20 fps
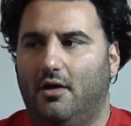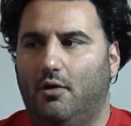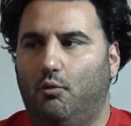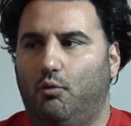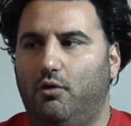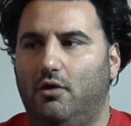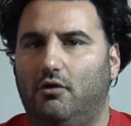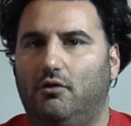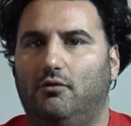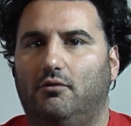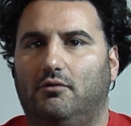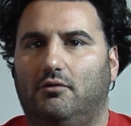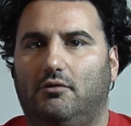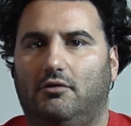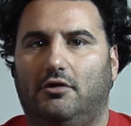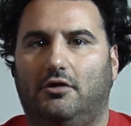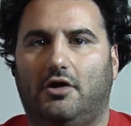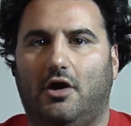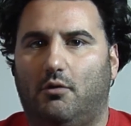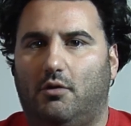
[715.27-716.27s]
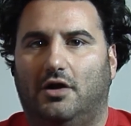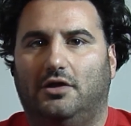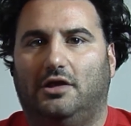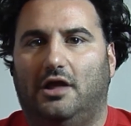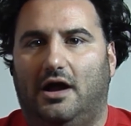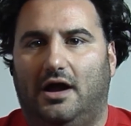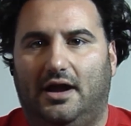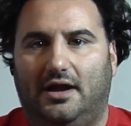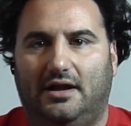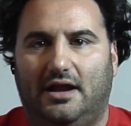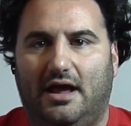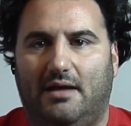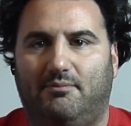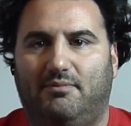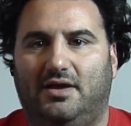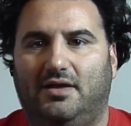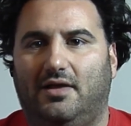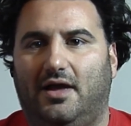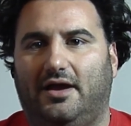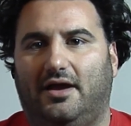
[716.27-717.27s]
will go online and
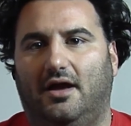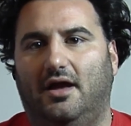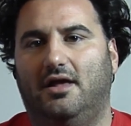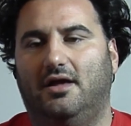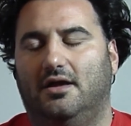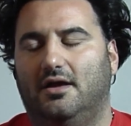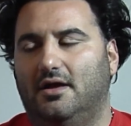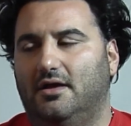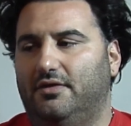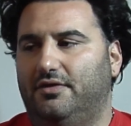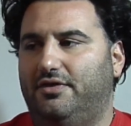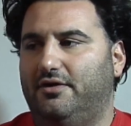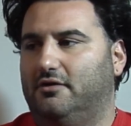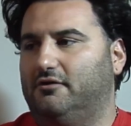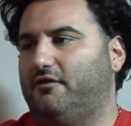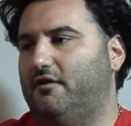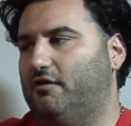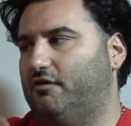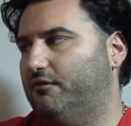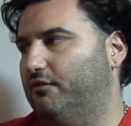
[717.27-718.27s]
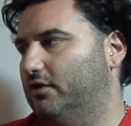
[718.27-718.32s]
be like, they're just